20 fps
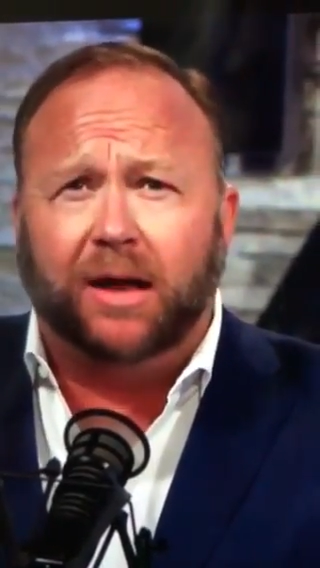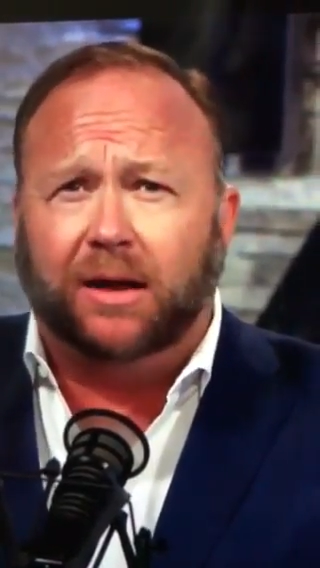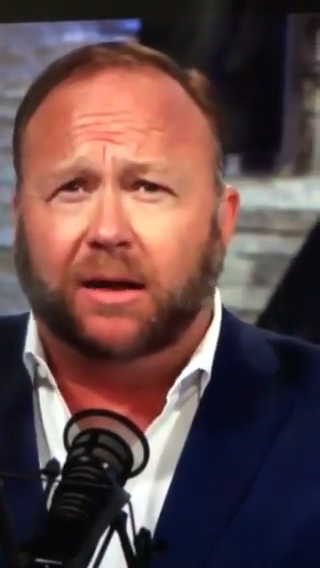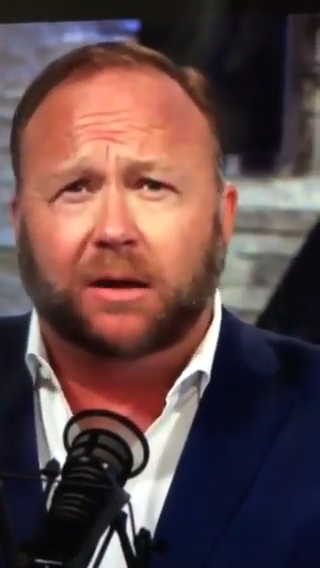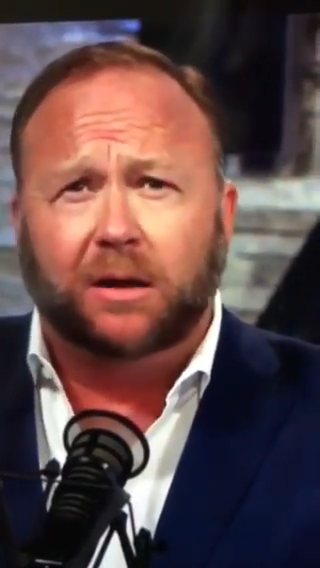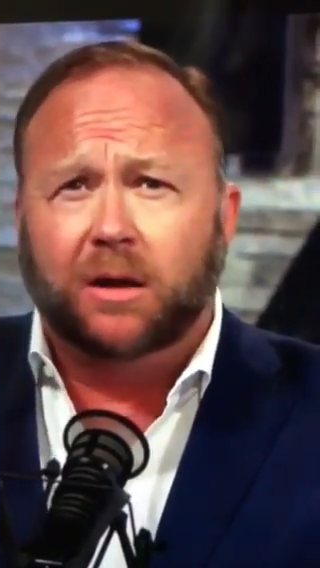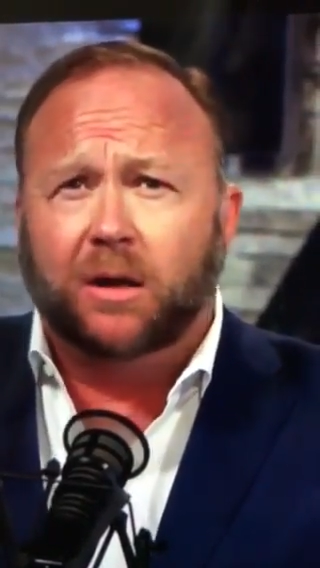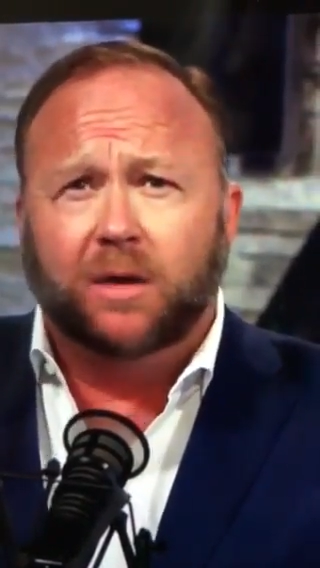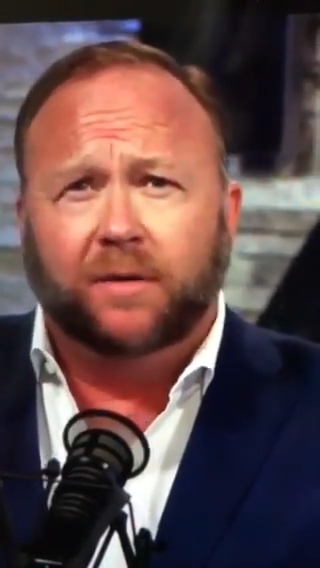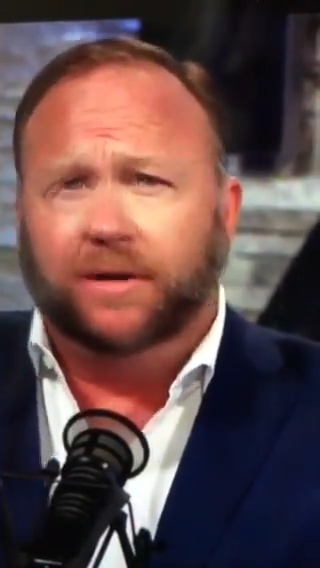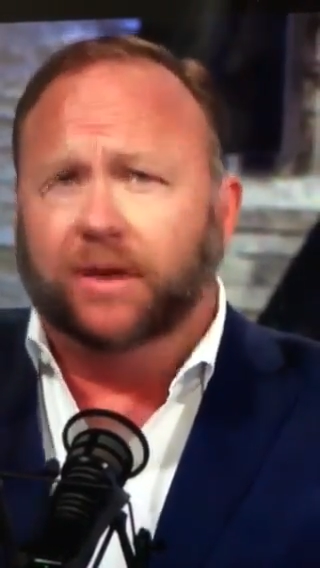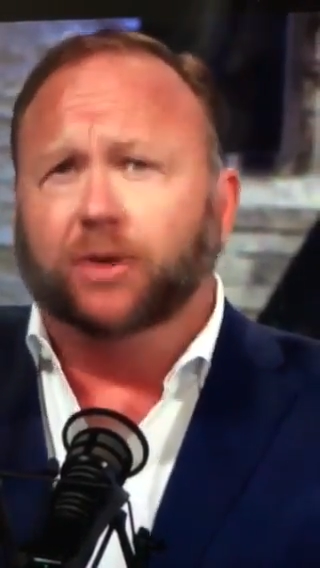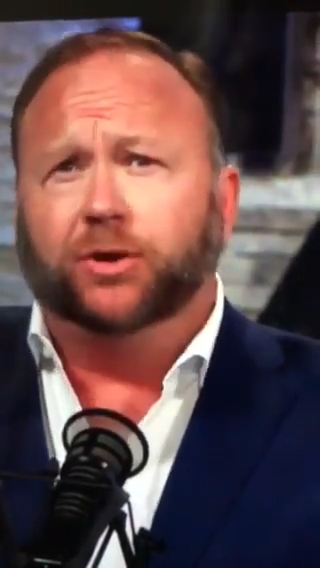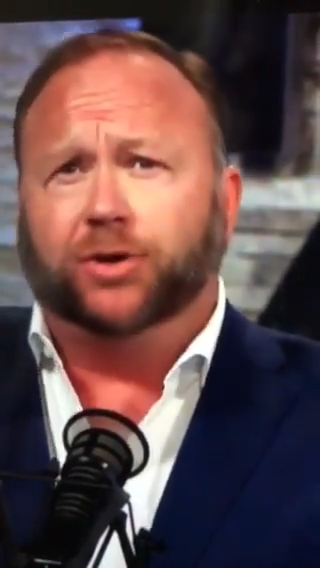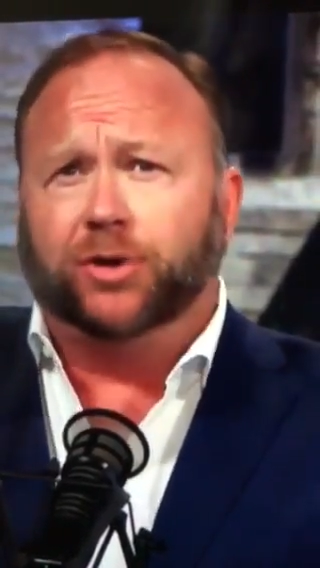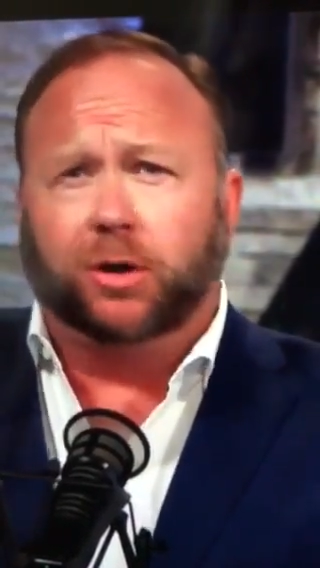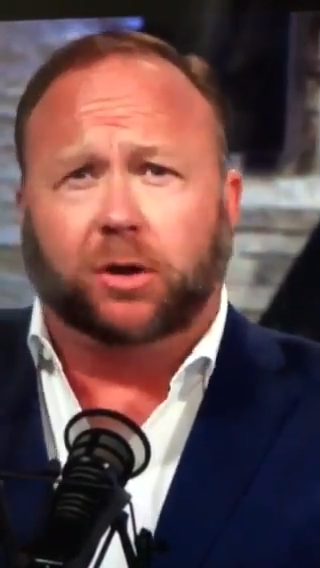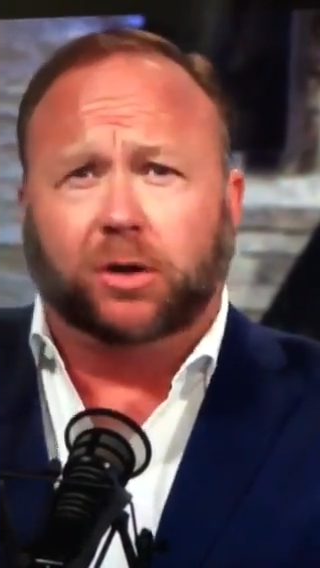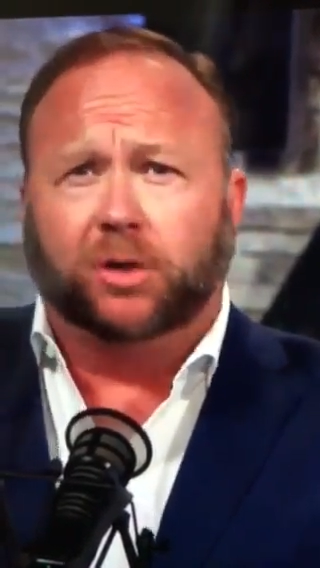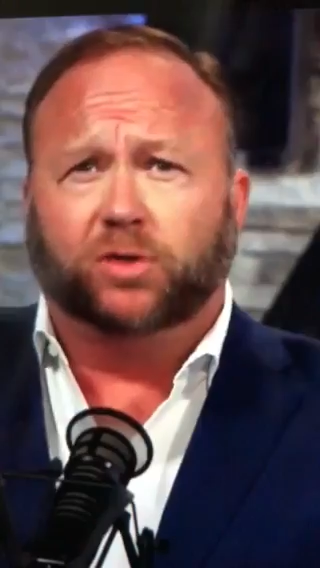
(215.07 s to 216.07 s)
and the
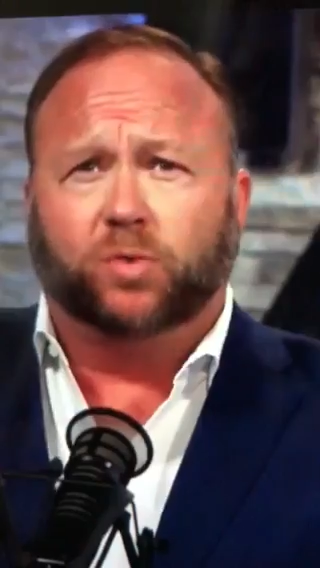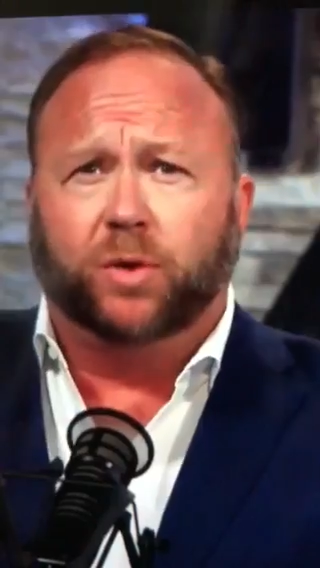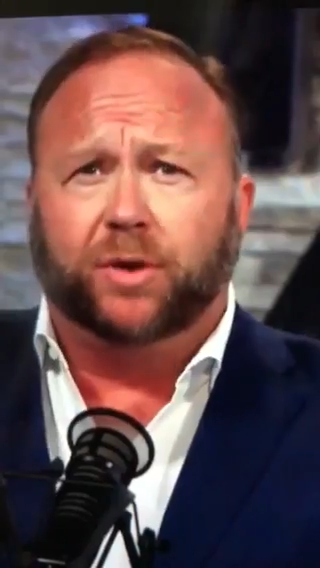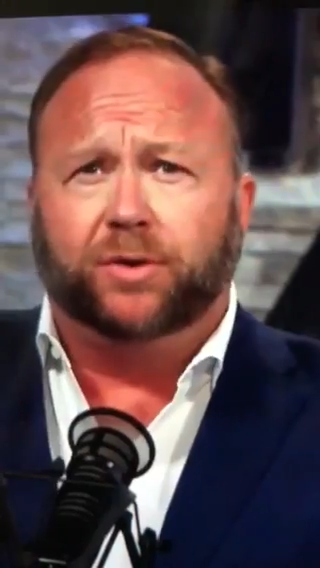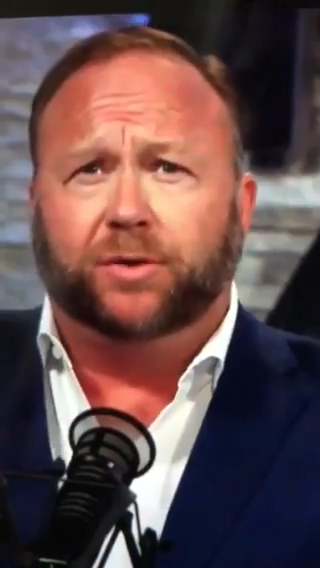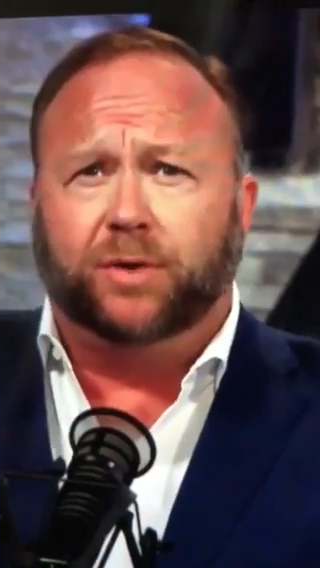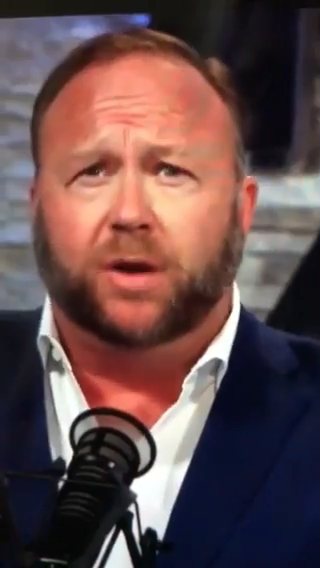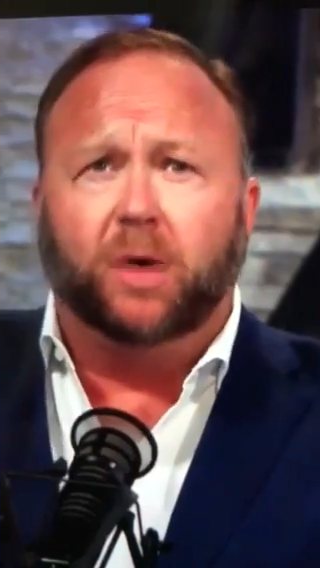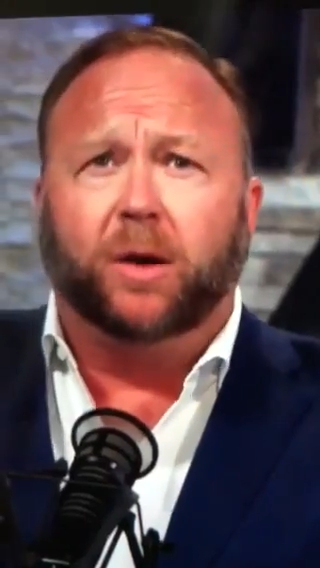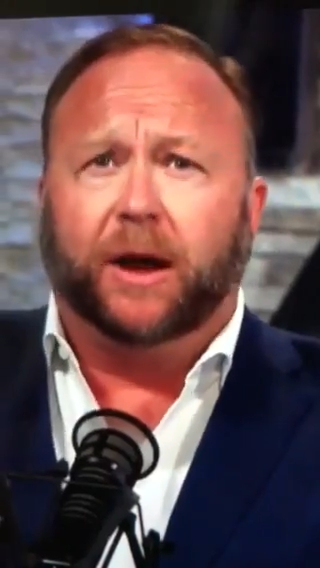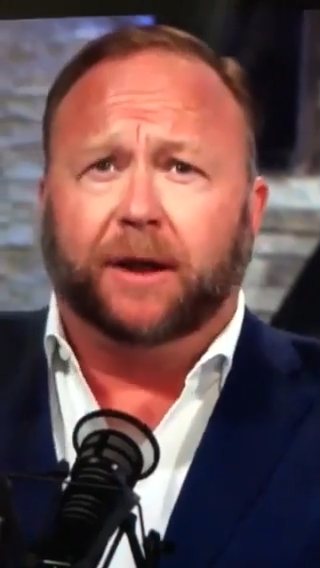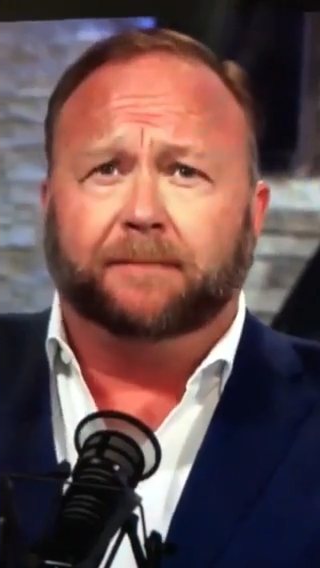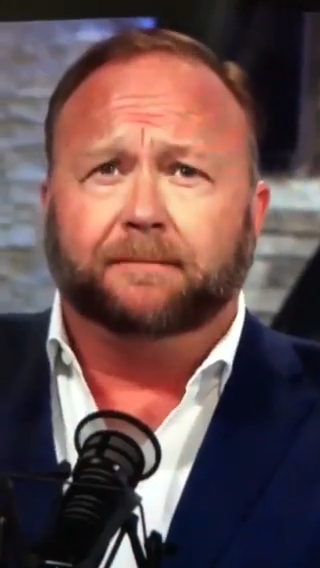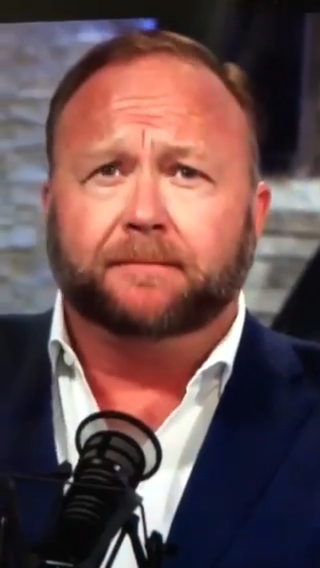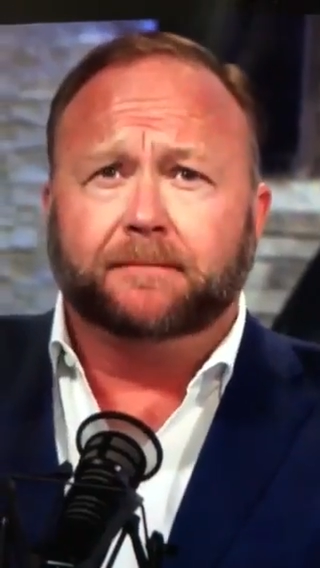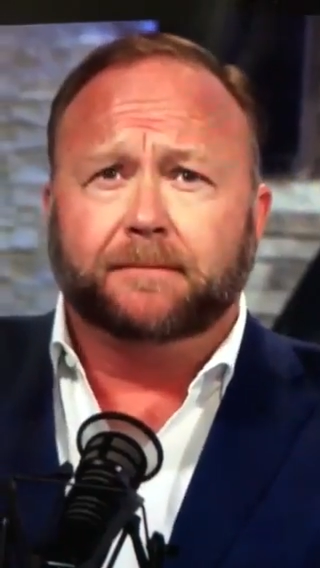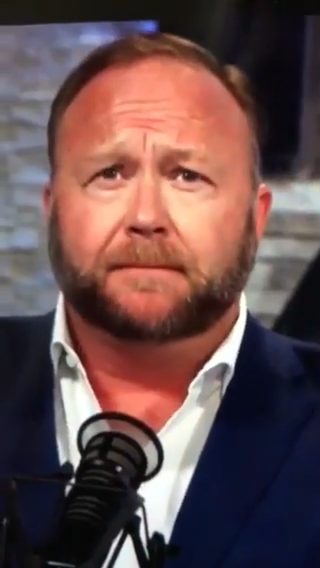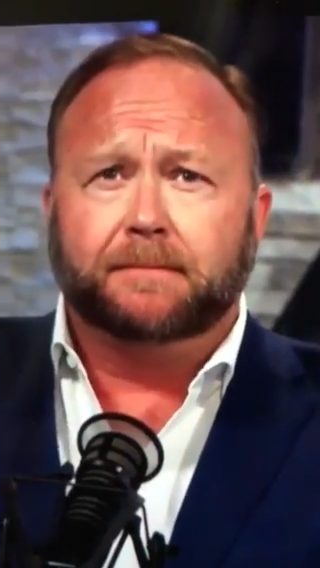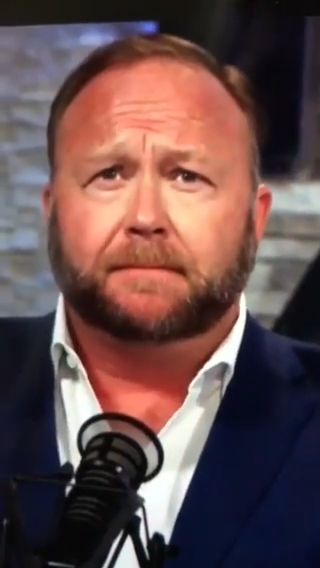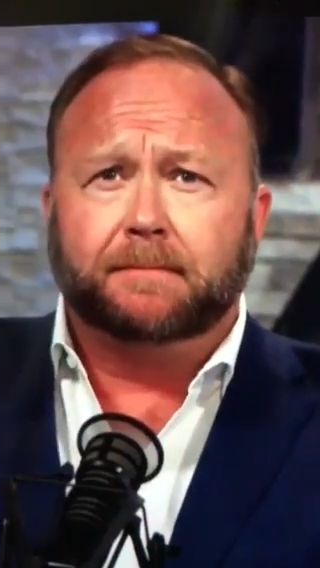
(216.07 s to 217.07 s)
insurers wouldn't do it.